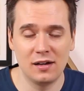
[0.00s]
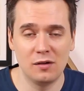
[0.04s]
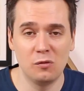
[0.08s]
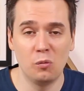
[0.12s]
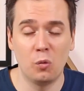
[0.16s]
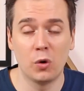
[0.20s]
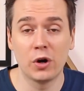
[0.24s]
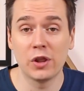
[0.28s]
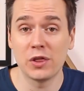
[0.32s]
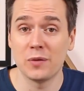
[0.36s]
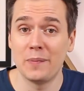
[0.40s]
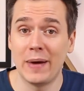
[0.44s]

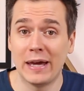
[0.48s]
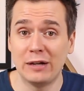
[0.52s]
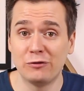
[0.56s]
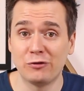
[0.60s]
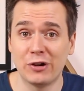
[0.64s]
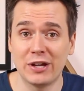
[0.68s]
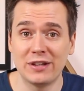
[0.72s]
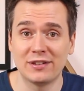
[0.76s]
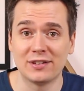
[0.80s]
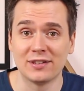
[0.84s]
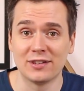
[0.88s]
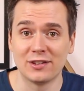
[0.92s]
One of the main
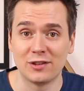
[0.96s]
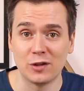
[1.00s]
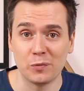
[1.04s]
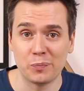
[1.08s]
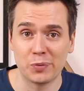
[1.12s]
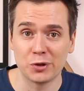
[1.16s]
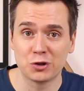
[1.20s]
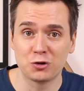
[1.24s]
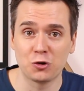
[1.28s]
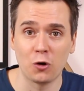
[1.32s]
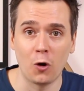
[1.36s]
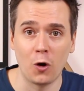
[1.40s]
reasons that
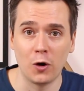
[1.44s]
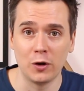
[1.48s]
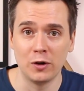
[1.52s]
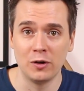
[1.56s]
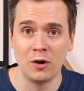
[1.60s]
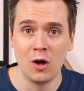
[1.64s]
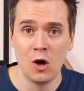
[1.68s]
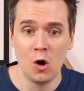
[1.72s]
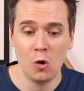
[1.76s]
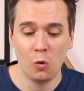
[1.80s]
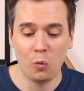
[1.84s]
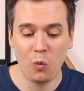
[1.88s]

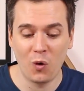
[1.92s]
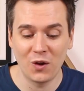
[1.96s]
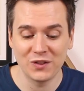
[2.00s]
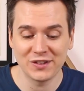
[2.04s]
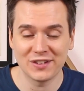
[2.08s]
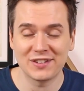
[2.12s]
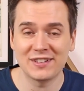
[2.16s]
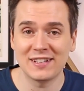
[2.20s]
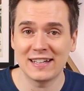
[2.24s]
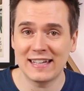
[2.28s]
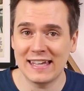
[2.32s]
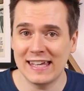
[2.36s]
Patron wants
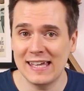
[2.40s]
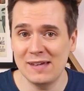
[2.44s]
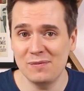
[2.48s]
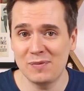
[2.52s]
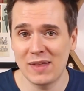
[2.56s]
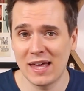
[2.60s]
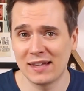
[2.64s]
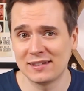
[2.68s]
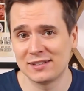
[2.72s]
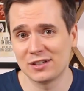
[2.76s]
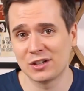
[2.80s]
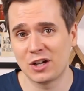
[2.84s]
to keep
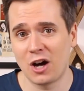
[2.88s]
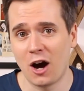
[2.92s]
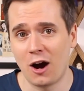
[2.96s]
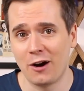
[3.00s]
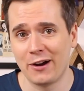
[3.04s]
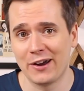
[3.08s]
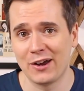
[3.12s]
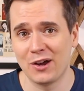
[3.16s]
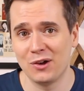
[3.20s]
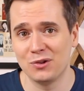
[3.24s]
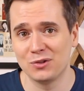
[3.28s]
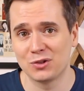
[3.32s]
their
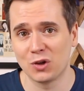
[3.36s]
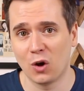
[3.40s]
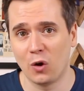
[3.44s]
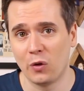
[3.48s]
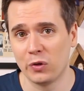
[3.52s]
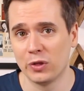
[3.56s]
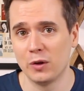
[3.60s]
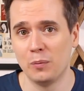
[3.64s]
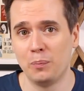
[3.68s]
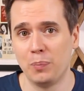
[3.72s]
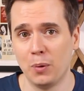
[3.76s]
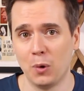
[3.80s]
Sicarios
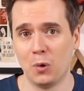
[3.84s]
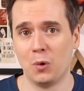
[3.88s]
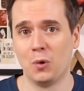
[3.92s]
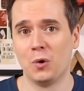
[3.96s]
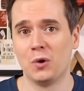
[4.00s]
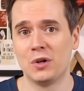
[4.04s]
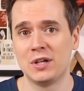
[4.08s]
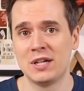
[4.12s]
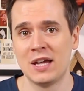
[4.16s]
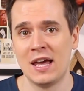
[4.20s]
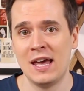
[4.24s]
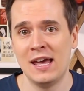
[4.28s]
on the
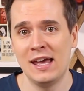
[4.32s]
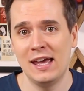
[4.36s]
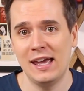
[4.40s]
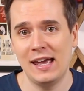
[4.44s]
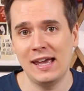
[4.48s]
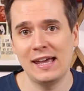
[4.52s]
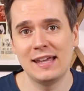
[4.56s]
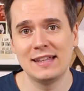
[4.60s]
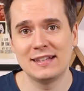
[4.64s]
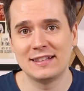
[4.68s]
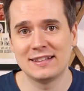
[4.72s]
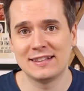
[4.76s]
board
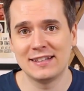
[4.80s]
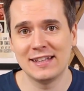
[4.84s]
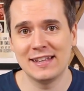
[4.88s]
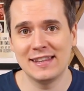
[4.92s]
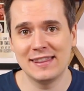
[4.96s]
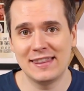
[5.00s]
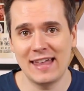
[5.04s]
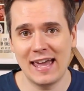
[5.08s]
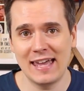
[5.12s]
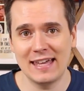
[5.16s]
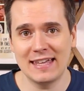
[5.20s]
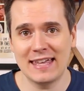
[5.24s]
is that
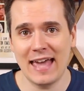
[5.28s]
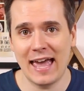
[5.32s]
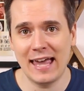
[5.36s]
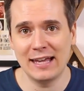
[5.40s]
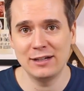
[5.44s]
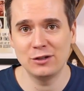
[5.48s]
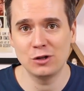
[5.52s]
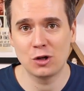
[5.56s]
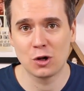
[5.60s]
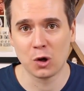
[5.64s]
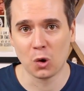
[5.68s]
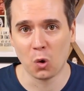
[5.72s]
they
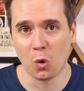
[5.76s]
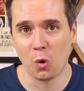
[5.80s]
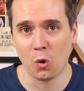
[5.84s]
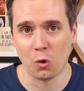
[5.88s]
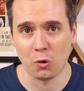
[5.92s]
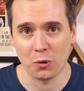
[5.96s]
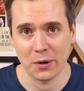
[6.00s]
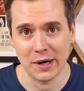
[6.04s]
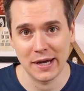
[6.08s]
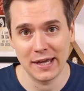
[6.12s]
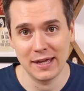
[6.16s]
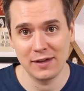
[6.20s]
gain
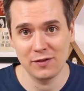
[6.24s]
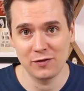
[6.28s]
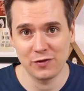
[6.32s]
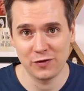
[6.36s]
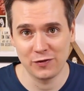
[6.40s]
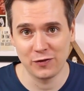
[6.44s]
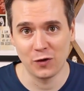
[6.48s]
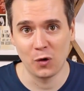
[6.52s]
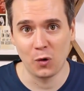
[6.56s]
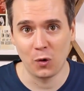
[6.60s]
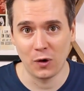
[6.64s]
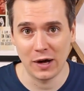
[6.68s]
glory
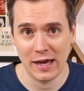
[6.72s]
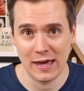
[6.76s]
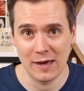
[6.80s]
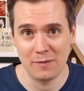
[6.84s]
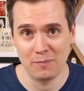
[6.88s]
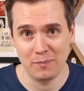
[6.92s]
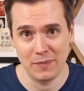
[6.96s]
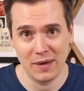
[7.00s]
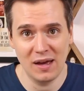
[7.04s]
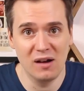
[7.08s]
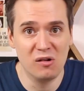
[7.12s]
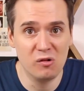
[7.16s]
for
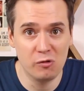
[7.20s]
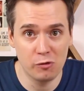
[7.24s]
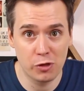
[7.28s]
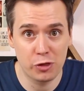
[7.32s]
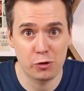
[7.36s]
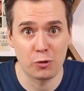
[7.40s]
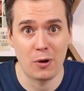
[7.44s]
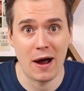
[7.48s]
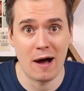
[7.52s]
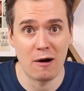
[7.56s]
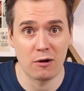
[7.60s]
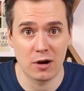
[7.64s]
him
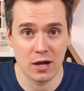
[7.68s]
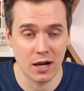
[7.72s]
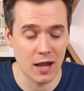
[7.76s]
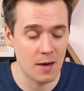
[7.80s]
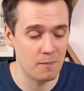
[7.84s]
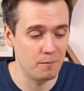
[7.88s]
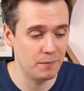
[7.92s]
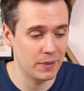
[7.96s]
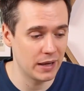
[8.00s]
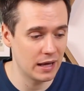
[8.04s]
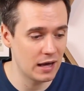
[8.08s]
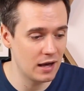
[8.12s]
throughout
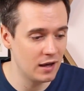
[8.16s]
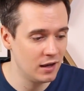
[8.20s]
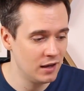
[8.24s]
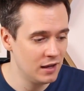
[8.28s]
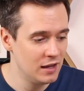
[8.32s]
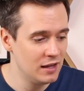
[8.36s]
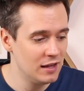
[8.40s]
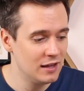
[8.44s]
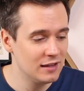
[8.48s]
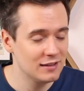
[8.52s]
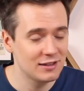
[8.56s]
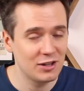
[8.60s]
Colombia.
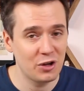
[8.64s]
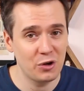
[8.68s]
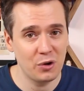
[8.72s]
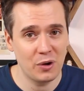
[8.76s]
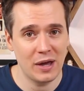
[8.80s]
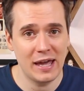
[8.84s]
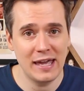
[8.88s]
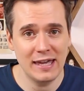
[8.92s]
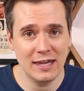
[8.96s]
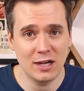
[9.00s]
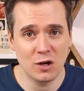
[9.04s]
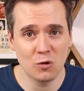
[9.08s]
So
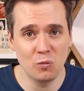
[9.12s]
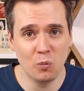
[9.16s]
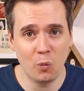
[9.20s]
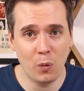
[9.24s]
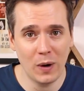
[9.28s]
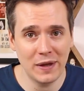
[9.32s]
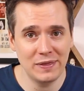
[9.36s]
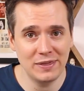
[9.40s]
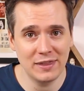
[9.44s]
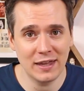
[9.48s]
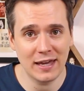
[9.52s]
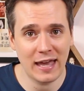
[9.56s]
he can
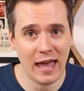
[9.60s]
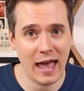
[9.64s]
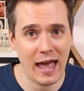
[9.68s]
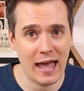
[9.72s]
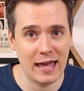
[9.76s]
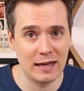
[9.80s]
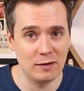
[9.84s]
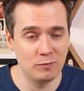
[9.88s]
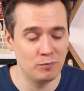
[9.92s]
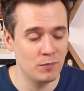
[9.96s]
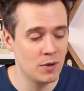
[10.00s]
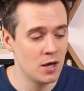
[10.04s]
win the
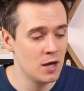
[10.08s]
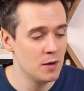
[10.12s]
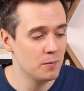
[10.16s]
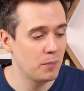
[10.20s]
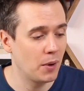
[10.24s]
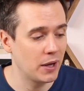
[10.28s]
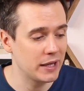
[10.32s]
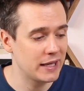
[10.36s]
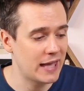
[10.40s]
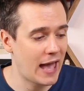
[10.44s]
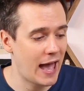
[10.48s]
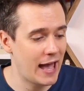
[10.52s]
game
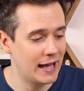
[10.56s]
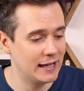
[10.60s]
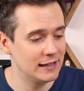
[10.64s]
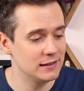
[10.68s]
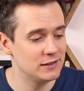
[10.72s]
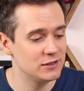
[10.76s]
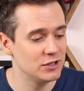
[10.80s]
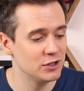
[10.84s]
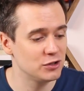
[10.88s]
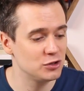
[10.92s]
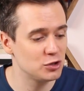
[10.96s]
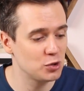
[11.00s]
by getting
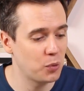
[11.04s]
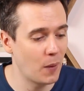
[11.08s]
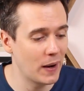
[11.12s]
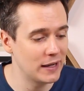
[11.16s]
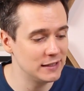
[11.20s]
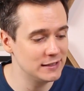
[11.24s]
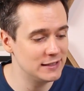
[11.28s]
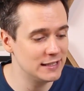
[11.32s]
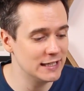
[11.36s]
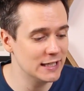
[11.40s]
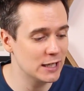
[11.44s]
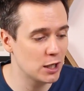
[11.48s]
to
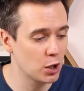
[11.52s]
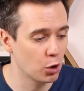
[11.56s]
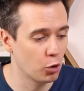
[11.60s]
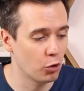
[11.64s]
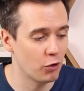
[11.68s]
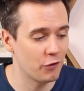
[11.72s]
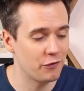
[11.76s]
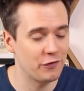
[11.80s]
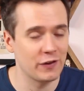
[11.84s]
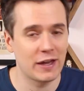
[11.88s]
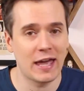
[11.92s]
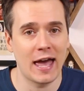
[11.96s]
20
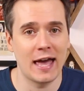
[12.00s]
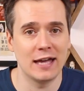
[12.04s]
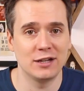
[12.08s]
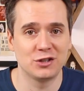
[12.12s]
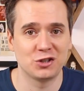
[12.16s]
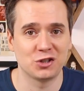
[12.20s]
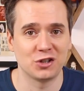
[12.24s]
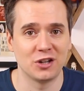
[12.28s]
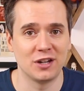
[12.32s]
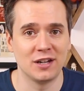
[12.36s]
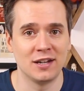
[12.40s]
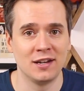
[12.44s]

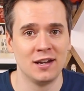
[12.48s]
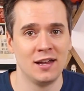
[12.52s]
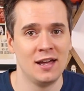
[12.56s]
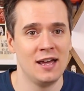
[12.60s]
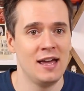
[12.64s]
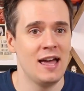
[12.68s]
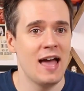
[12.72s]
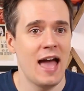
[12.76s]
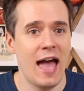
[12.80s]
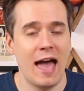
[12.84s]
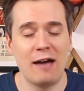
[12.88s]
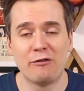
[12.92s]
glorification.
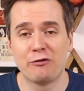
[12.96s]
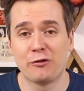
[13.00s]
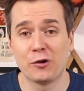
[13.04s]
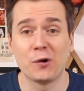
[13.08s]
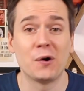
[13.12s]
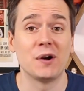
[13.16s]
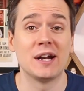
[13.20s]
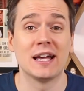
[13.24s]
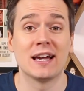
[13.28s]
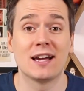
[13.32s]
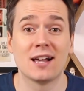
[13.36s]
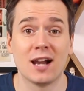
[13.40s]

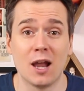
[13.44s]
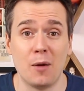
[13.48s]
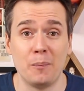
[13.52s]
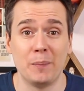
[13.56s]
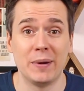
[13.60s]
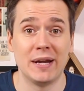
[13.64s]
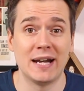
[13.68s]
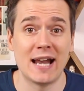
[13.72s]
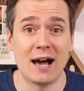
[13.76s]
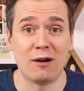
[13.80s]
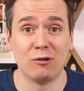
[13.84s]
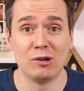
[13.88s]
Everyone in
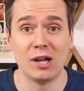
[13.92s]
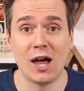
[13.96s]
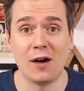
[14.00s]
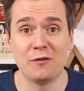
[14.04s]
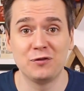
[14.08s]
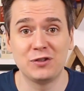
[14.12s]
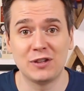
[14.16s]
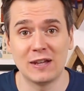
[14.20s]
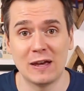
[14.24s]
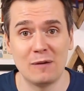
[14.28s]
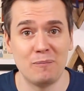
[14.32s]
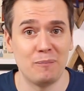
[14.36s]
Colombia now
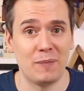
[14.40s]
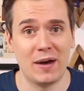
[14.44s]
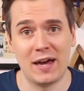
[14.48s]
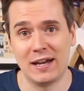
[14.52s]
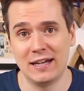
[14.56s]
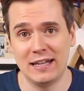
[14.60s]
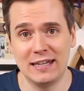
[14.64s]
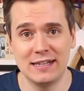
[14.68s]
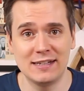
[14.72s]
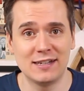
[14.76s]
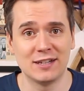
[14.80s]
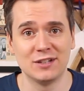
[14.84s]
loves him and
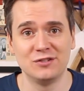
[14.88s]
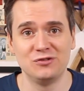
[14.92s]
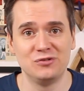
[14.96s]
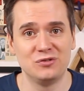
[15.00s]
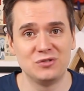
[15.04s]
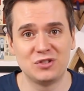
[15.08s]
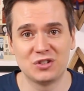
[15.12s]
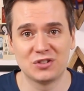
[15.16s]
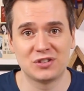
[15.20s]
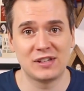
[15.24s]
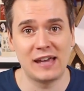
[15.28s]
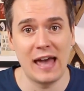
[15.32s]
he can
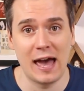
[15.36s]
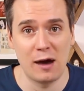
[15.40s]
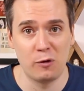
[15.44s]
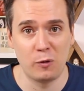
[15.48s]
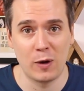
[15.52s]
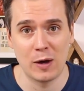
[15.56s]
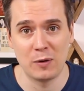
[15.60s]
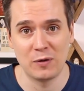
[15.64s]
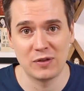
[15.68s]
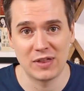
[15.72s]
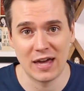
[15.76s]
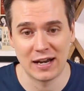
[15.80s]
just get
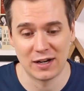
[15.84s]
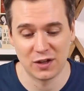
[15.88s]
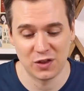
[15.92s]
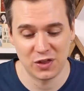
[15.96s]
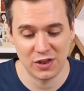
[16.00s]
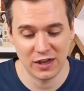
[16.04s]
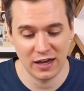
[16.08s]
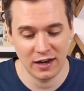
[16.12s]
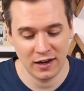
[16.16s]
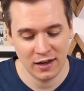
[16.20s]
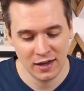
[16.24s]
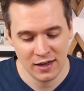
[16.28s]
away with
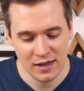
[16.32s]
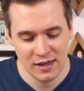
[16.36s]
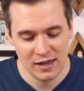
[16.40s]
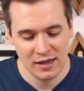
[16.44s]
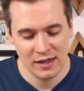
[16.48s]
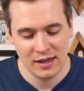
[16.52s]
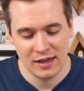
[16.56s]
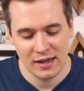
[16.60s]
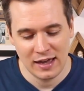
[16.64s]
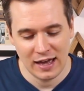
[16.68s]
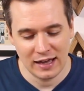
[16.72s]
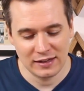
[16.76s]
anything.
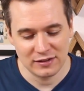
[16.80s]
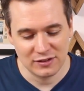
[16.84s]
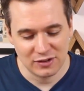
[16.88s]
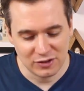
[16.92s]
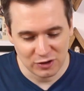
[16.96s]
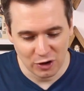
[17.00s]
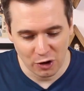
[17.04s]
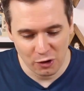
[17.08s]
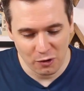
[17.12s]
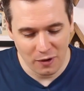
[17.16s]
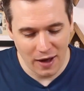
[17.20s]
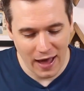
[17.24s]
And
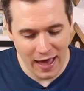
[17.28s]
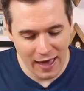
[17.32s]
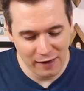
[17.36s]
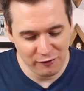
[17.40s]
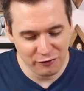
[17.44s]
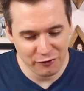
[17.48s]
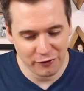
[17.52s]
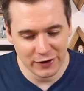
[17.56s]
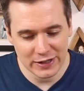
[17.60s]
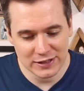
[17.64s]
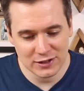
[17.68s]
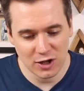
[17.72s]
so
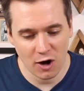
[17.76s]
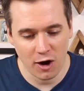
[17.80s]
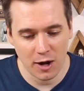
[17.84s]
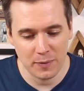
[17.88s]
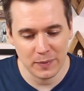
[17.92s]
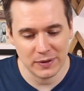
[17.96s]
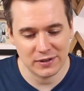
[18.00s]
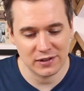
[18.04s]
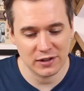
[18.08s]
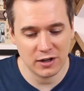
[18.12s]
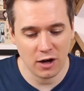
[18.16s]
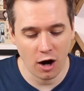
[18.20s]
every time a
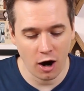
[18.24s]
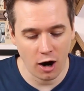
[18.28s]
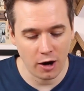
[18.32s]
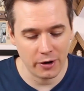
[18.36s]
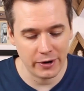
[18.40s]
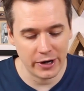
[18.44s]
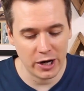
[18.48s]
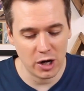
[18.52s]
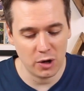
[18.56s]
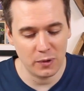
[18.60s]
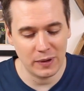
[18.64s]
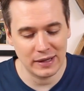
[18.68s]

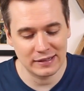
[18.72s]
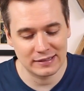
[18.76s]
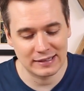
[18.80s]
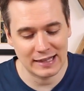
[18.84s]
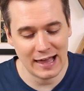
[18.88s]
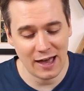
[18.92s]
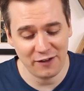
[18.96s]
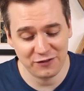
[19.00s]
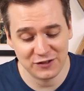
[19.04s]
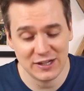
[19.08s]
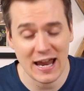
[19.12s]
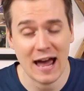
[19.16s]
Sicario is
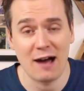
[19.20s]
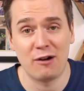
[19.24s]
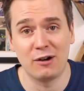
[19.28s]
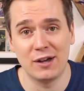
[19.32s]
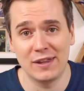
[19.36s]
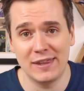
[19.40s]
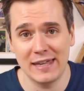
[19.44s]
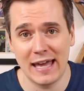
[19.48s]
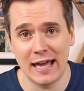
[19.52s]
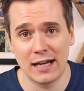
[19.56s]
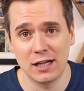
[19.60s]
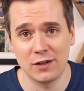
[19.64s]
left out at
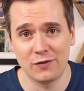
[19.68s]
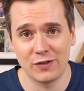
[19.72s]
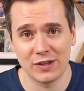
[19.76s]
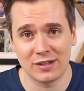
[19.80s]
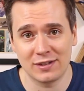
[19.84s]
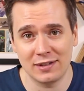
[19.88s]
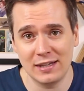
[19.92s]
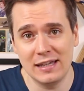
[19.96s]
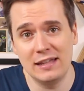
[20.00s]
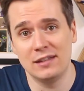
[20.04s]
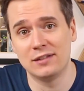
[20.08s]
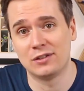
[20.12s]
the end of a
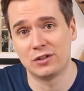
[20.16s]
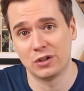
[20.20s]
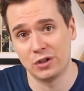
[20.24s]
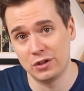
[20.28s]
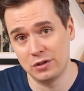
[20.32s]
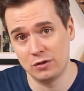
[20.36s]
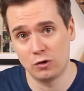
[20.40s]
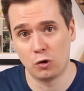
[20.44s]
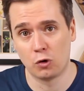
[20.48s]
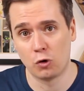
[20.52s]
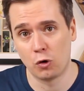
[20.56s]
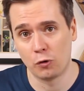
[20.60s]

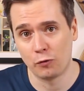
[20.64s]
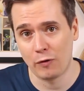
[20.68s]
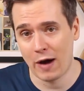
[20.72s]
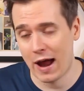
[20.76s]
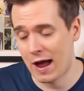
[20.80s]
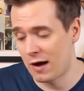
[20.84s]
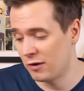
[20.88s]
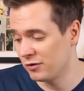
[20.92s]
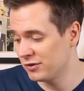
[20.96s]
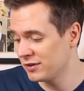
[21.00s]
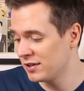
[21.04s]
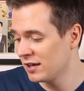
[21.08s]
season or a
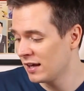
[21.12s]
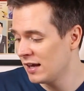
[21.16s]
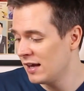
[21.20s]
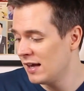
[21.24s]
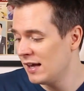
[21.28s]
round,